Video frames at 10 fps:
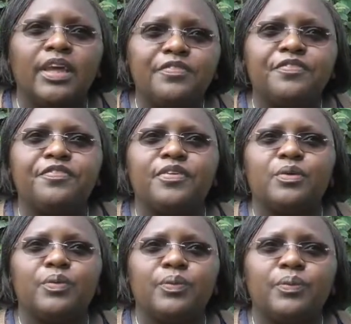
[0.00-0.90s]
if
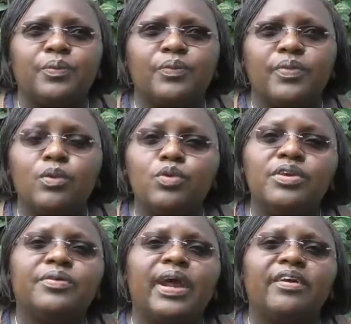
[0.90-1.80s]
they
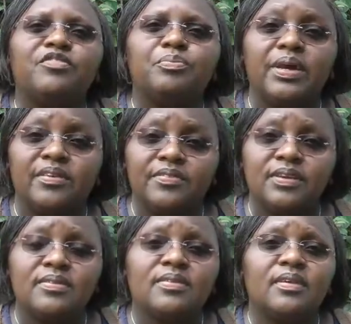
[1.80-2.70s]
would derive
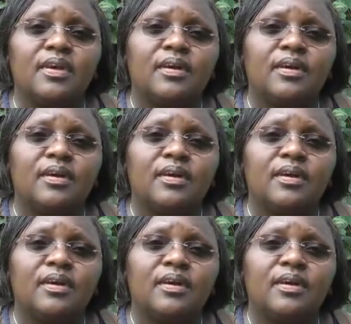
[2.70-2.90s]
benefits